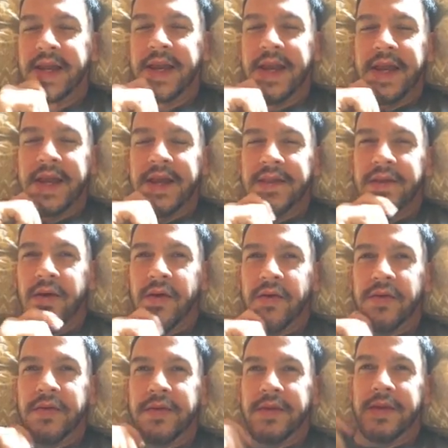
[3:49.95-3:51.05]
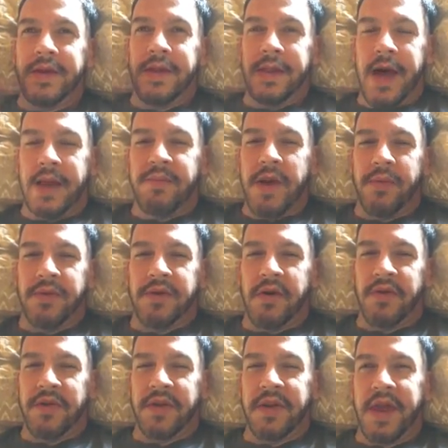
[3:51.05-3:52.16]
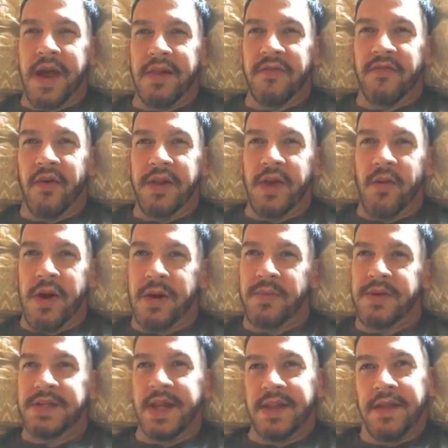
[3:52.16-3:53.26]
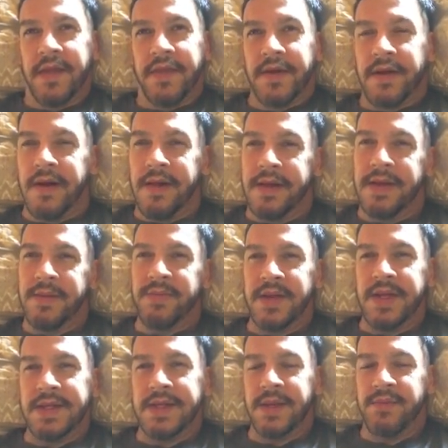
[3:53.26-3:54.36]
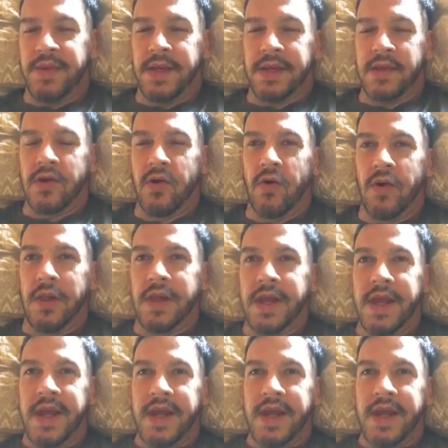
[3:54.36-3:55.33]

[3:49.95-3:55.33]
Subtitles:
And though a lot of people in Northern California want to pretend that they're all hippy dippy and cool,